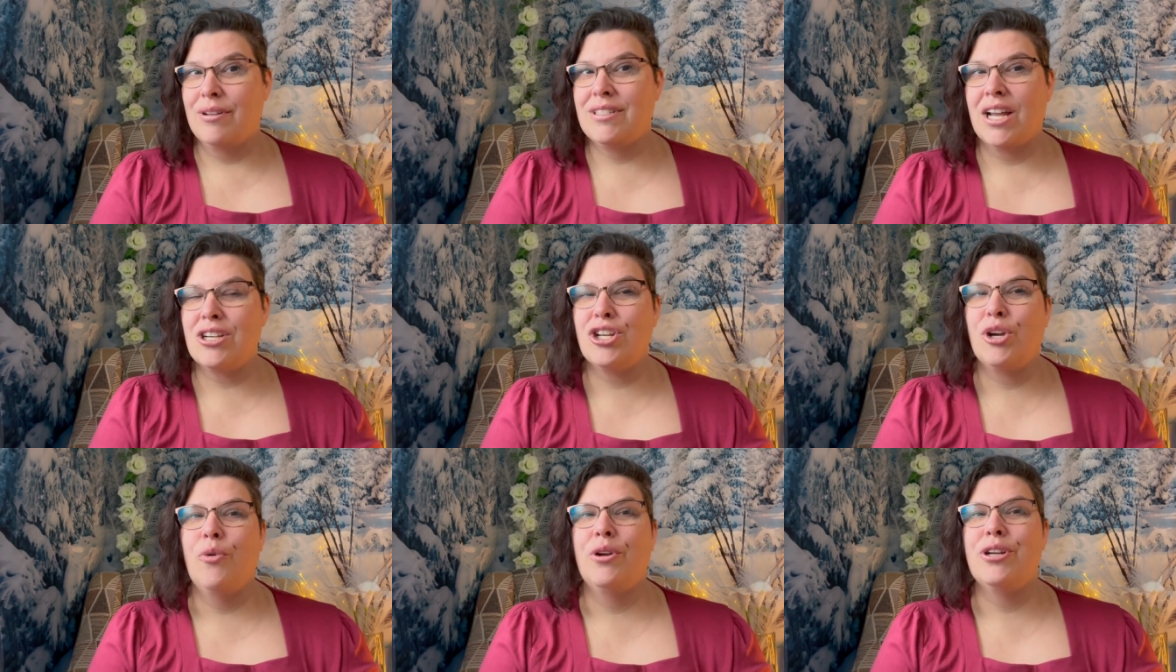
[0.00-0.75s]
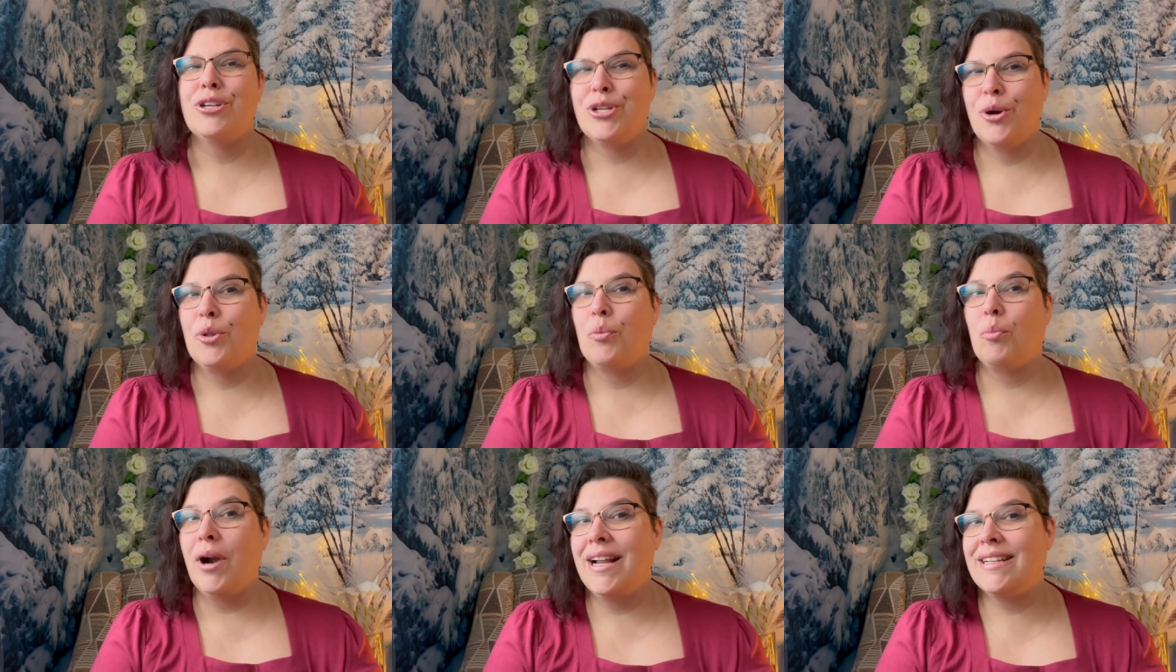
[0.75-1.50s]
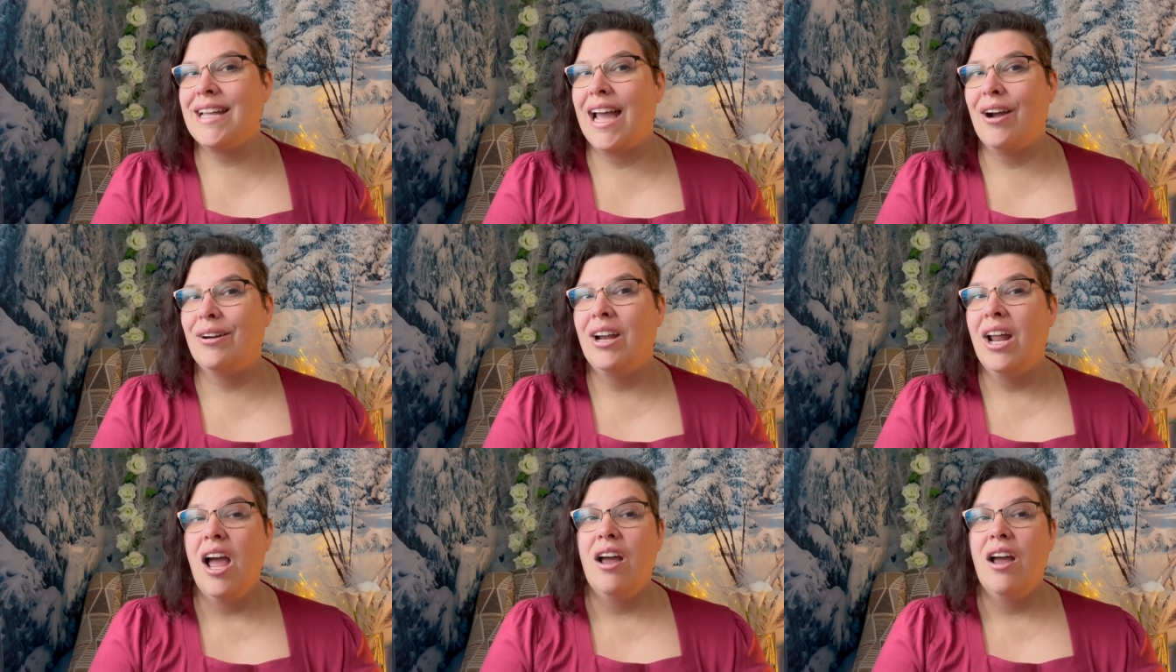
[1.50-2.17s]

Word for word: It's actually going to show the breakdown